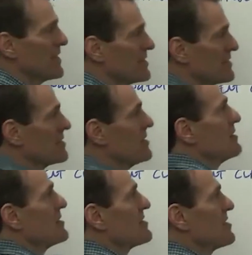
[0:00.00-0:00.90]
is
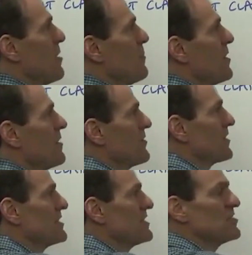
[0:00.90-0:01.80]
the sum of
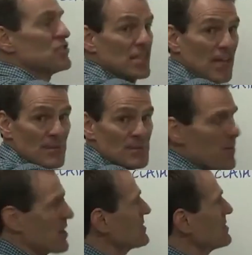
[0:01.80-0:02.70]
the contingent claims
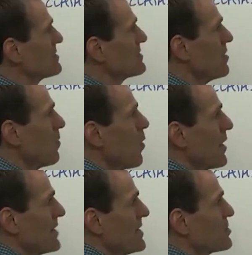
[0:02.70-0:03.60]
prices,
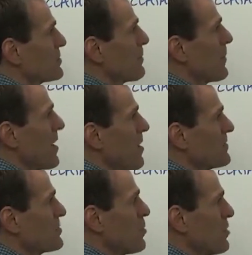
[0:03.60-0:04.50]
what each
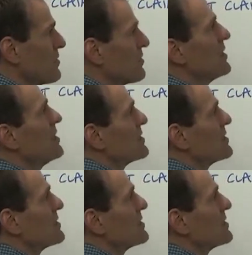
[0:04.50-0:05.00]
payoff is worth,